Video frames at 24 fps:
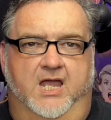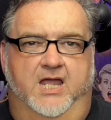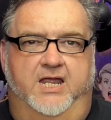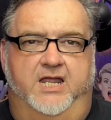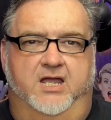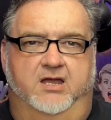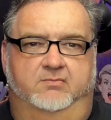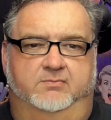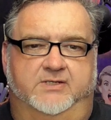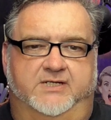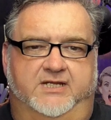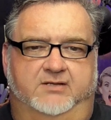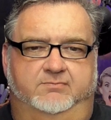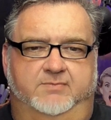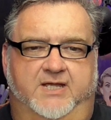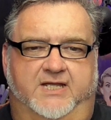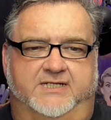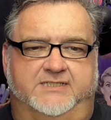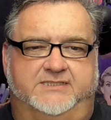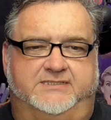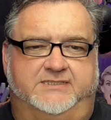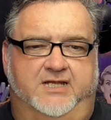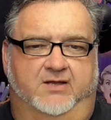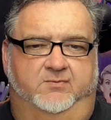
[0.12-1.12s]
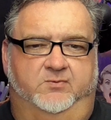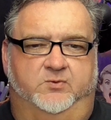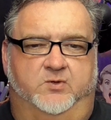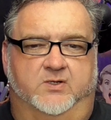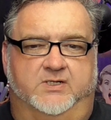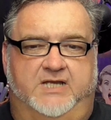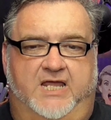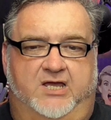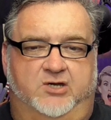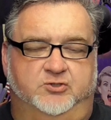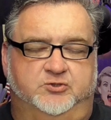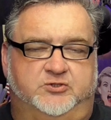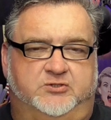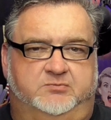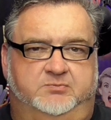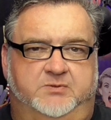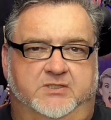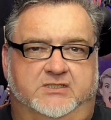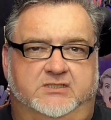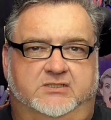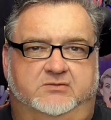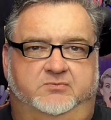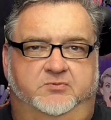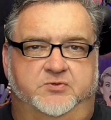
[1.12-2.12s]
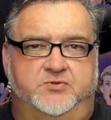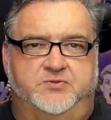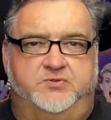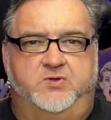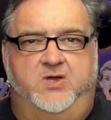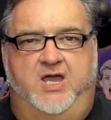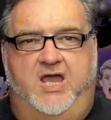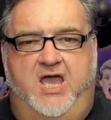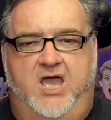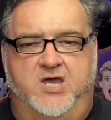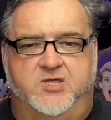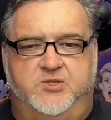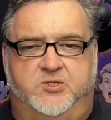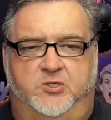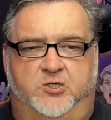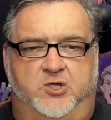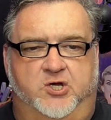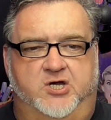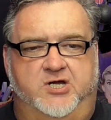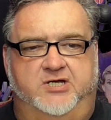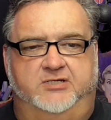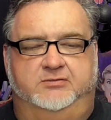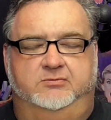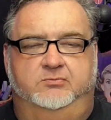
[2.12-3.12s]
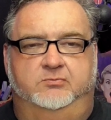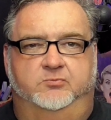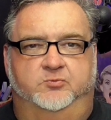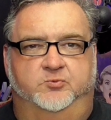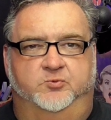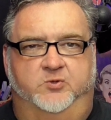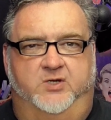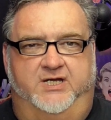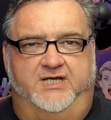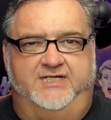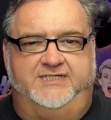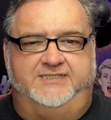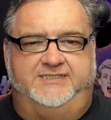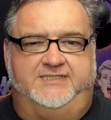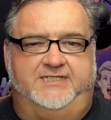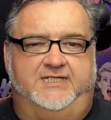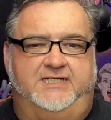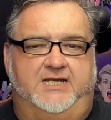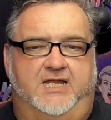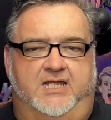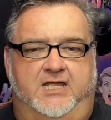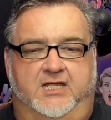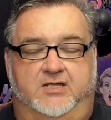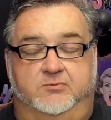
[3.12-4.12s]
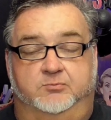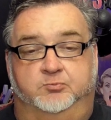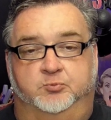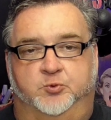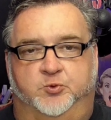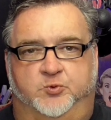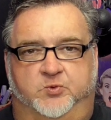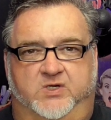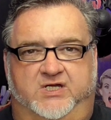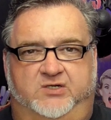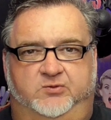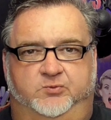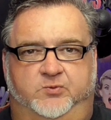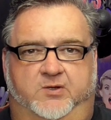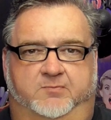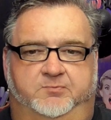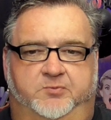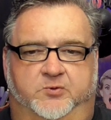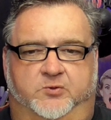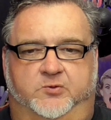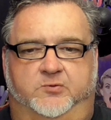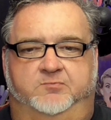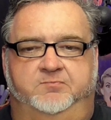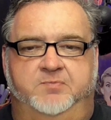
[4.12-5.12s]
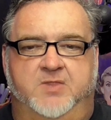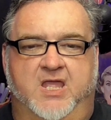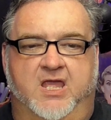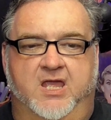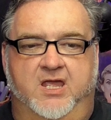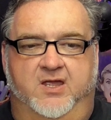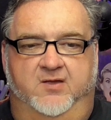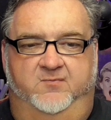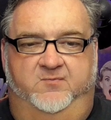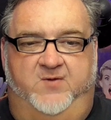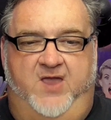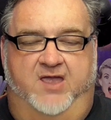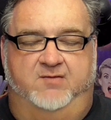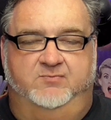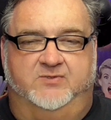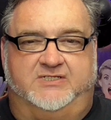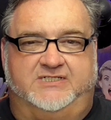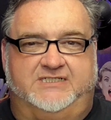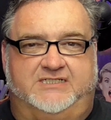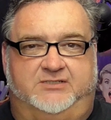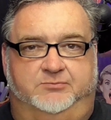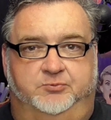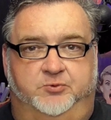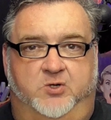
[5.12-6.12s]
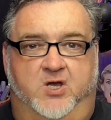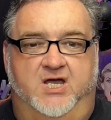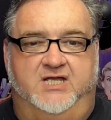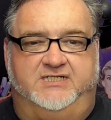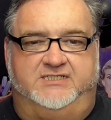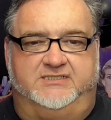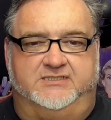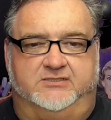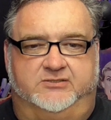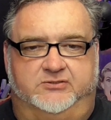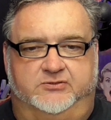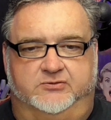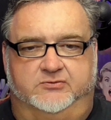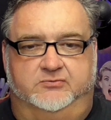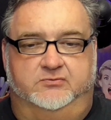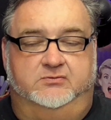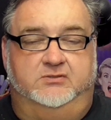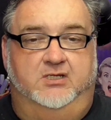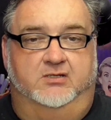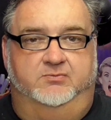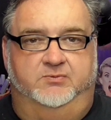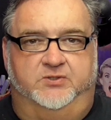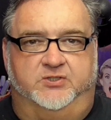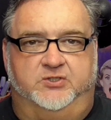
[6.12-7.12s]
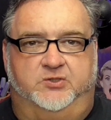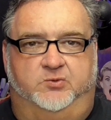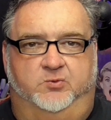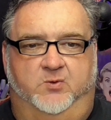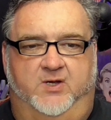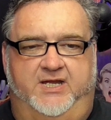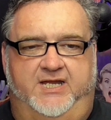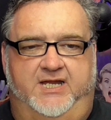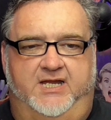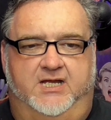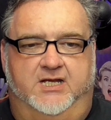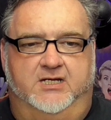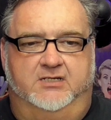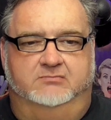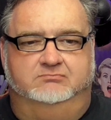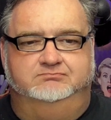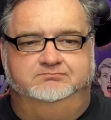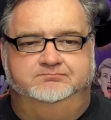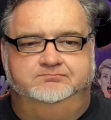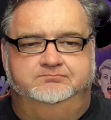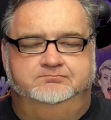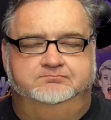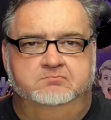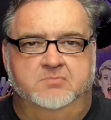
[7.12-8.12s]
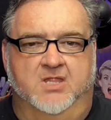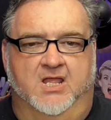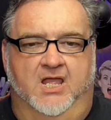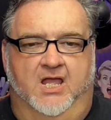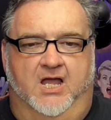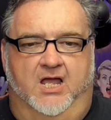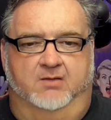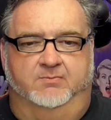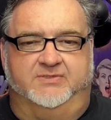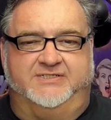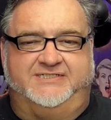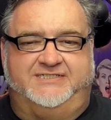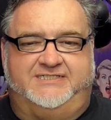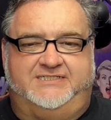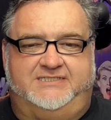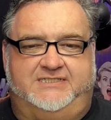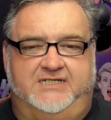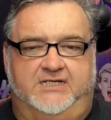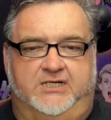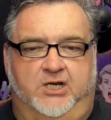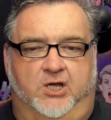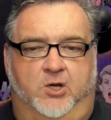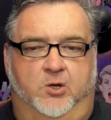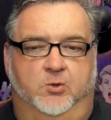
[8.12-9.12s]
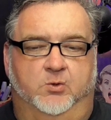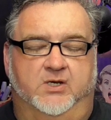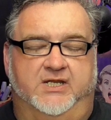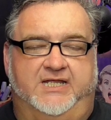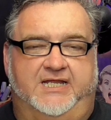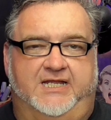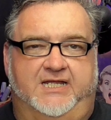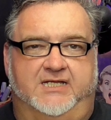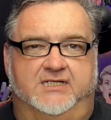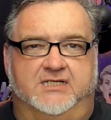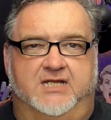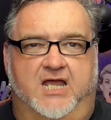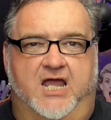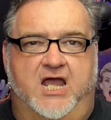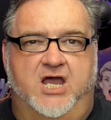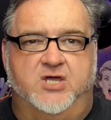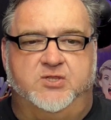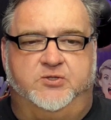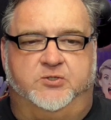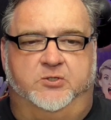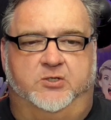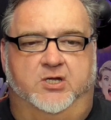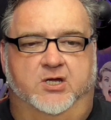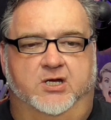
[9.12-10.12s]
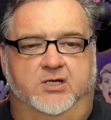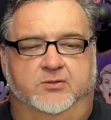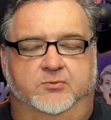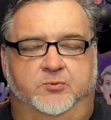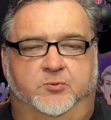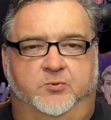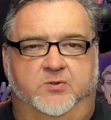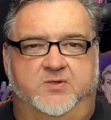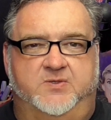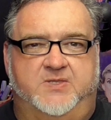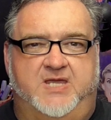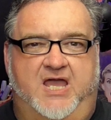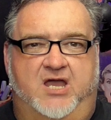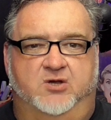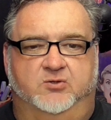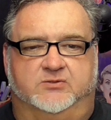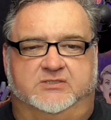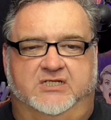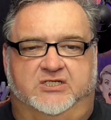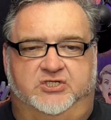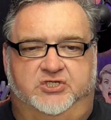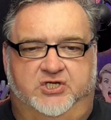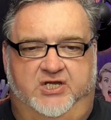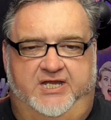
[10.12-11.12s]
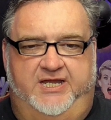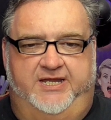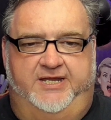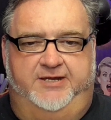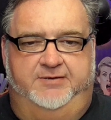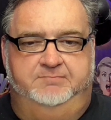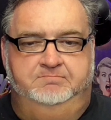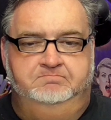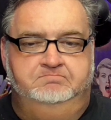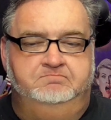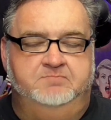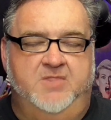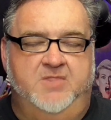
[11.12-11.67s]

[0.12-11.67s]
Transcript: AMD made several announcements for their Athlon, Ryzen, and Threadripper families of processors this week. I'm interested only in the Athlon 3000G,